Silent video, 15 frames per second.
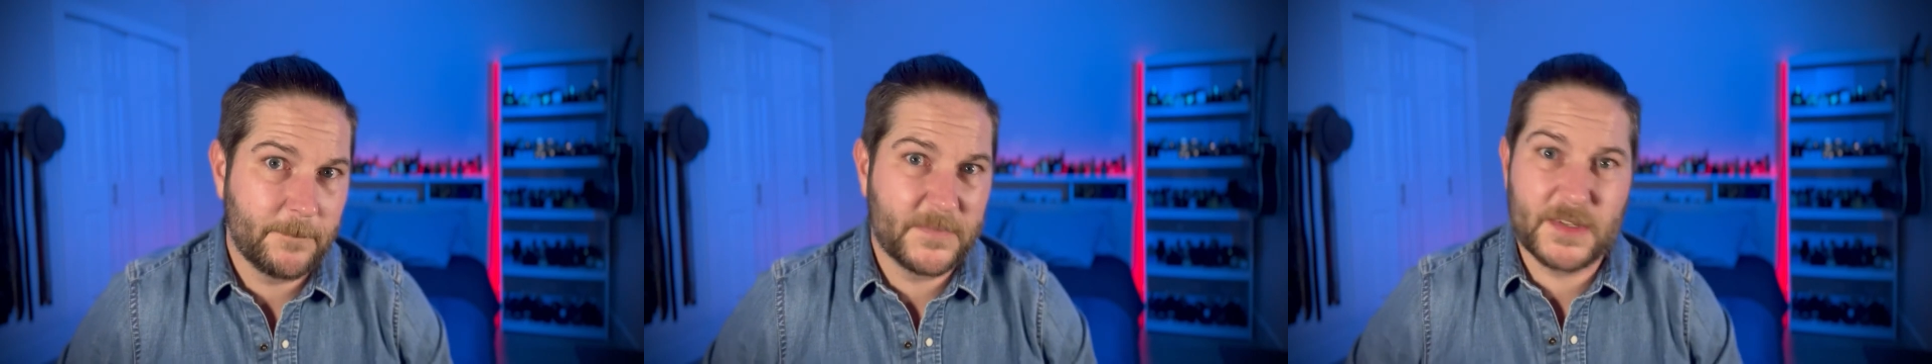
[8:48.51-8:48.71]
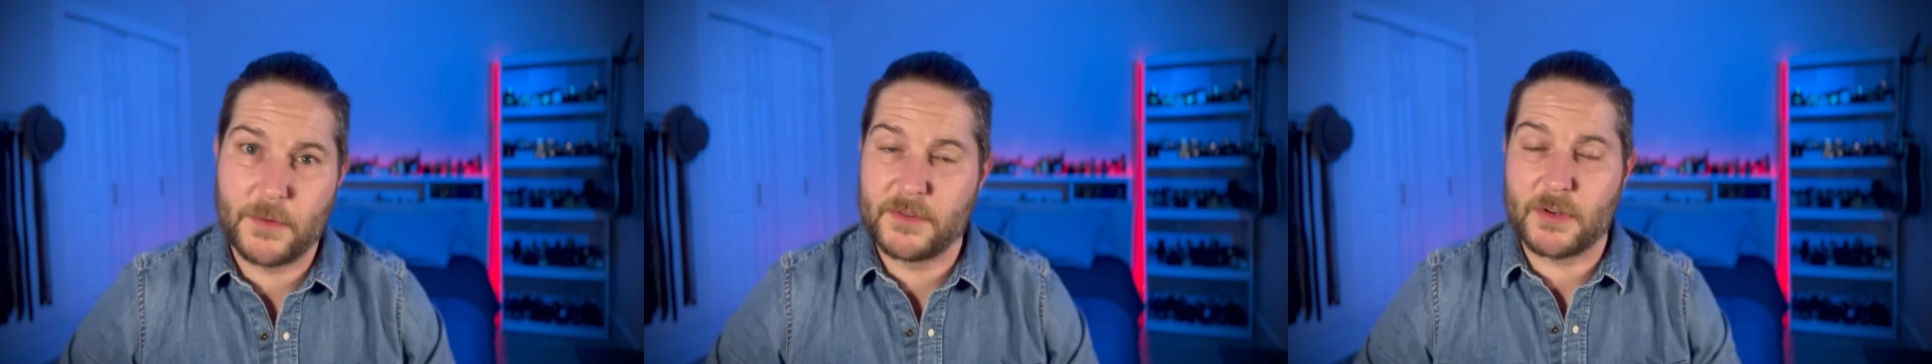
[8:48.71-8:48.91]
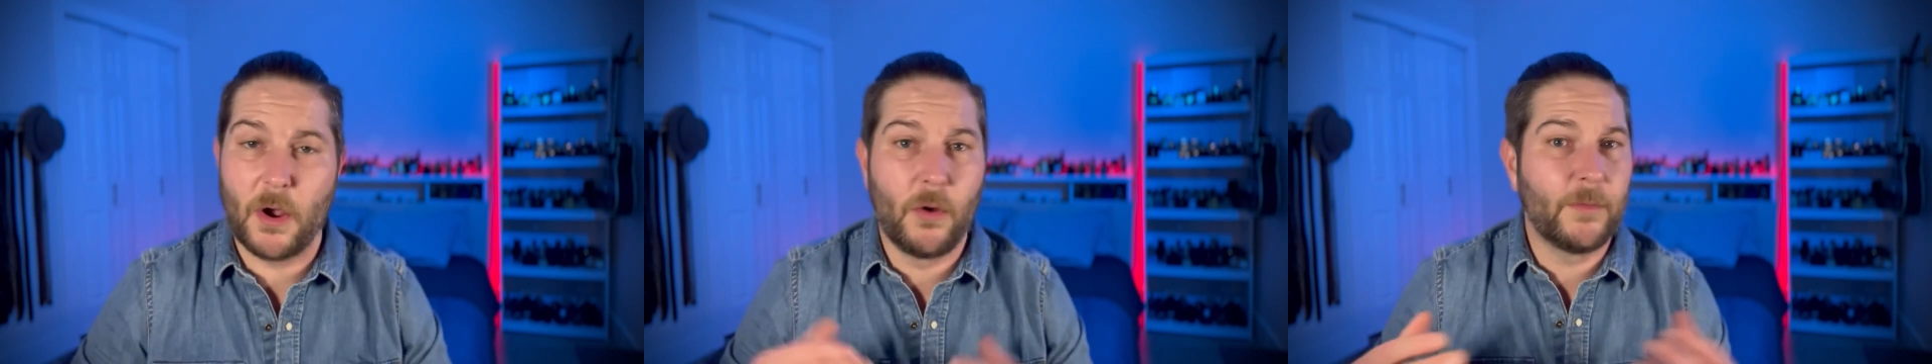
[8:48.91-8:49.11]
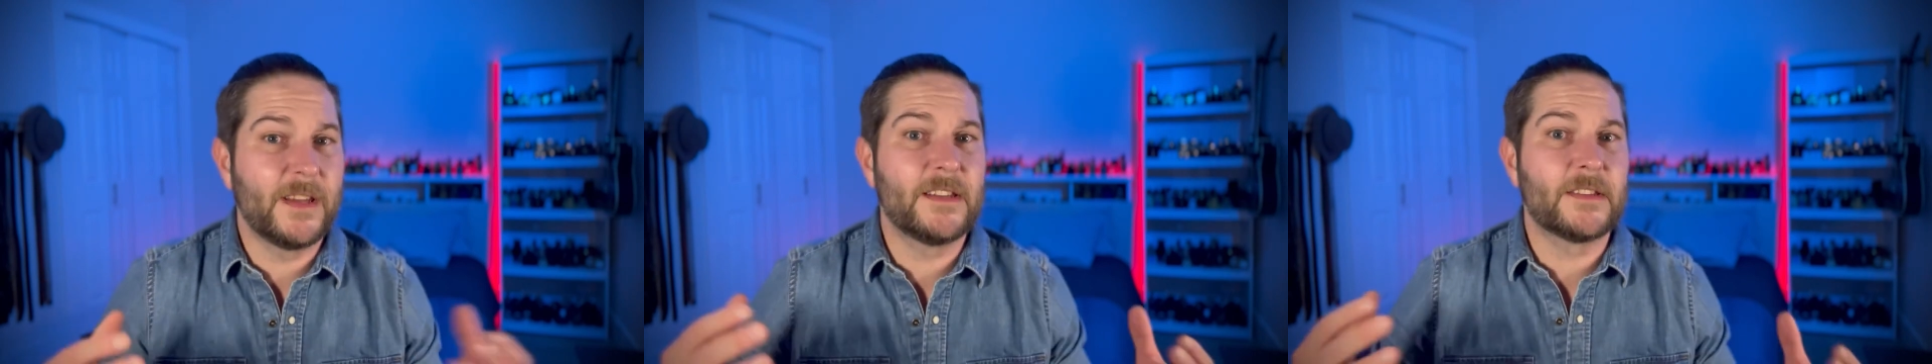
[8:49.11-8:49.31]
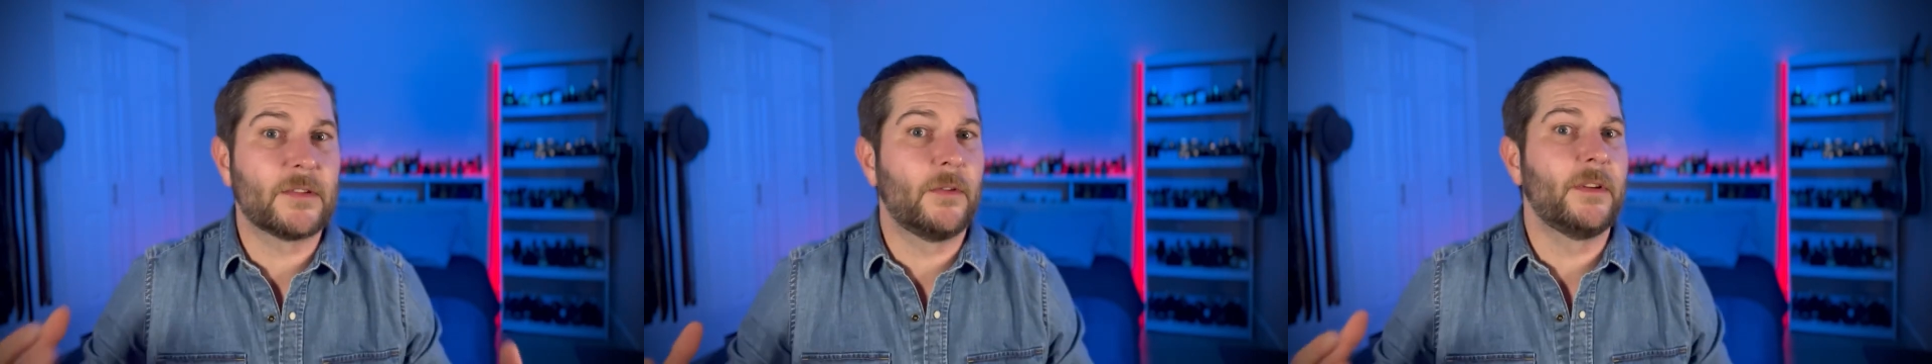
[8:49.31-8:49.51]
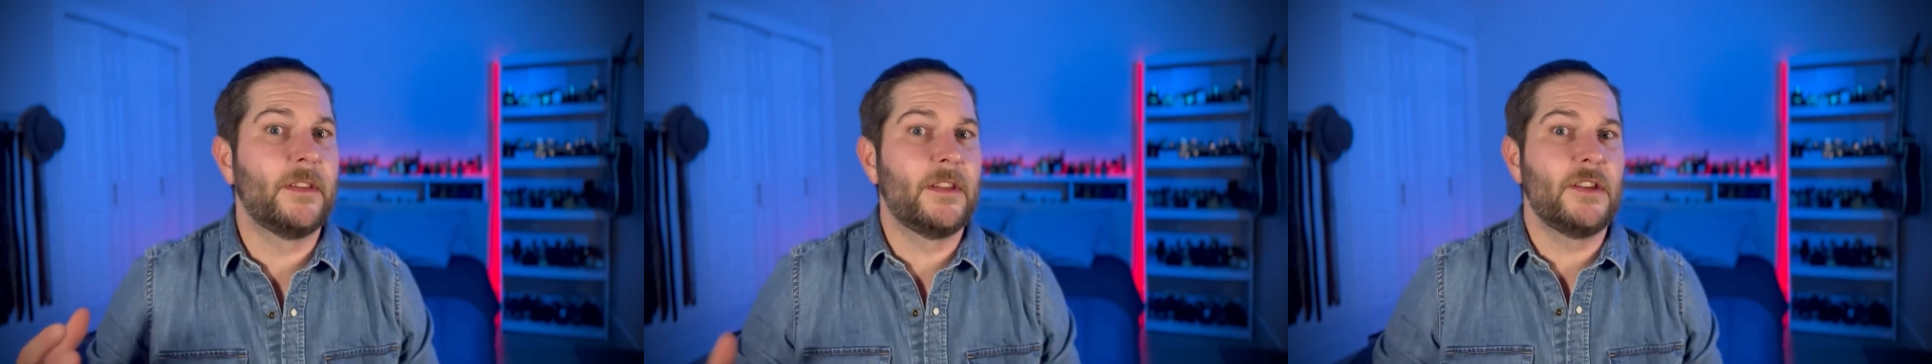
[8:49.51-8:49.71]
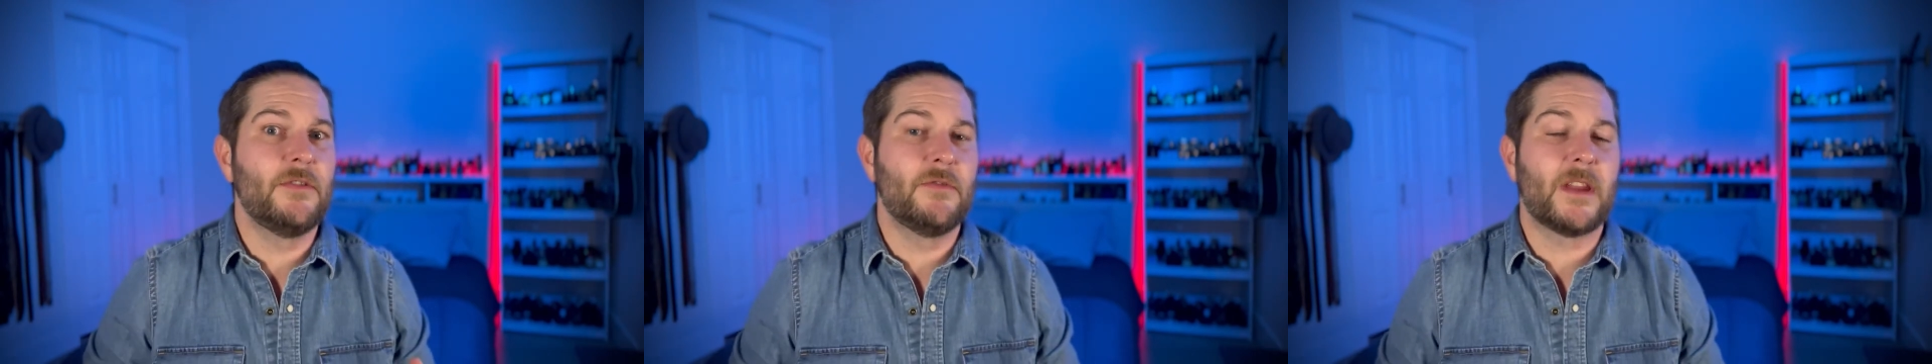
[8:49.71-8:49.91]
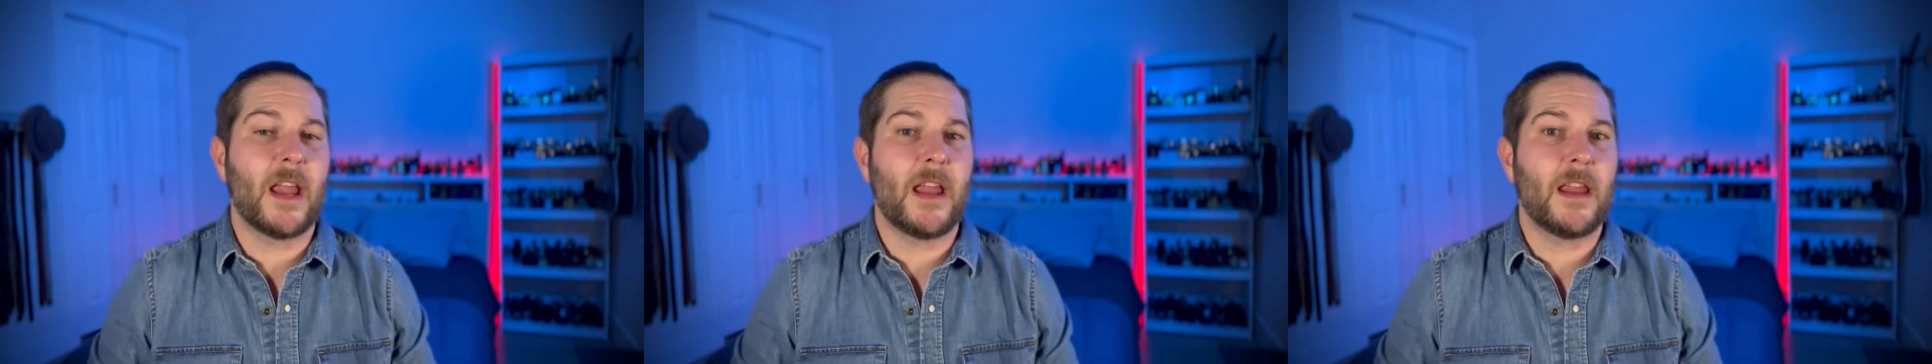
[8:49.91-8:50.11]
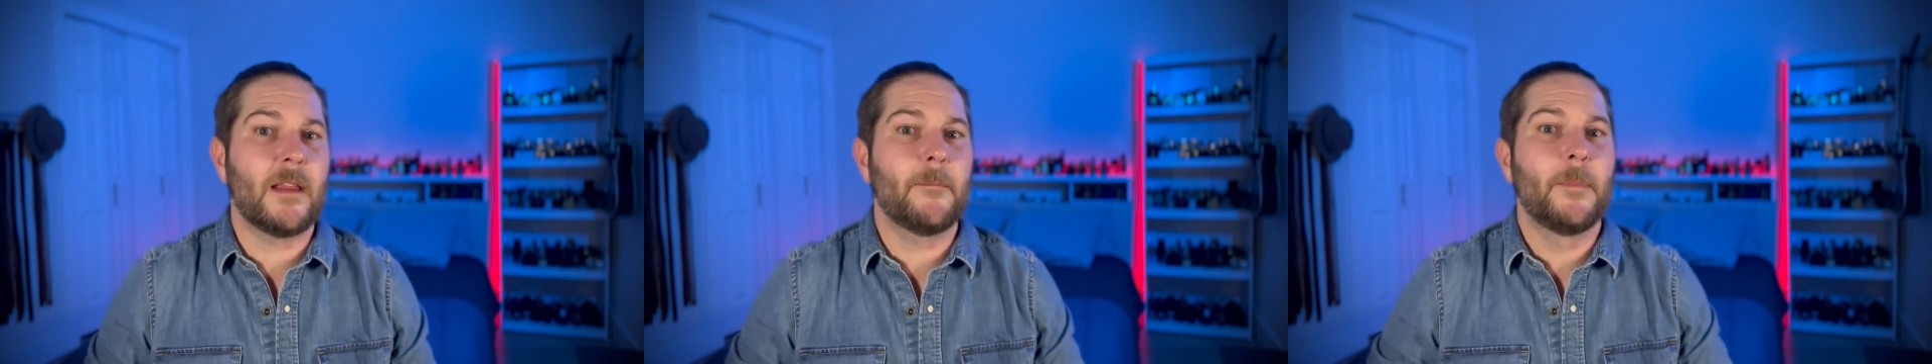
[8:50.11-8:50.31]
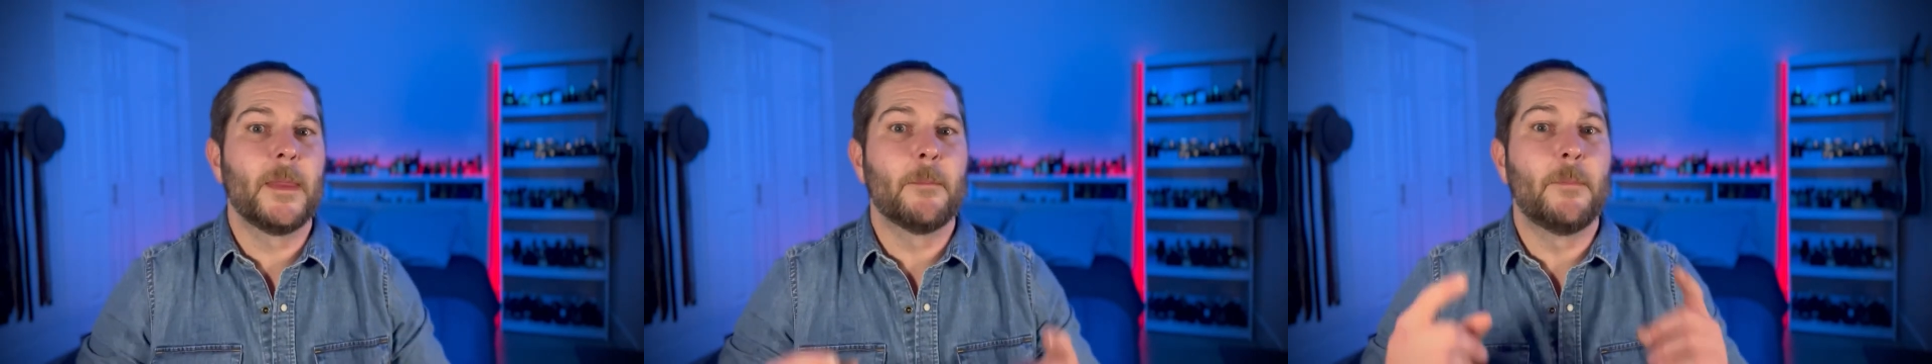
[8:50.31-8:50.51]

so it's only sold in the U K,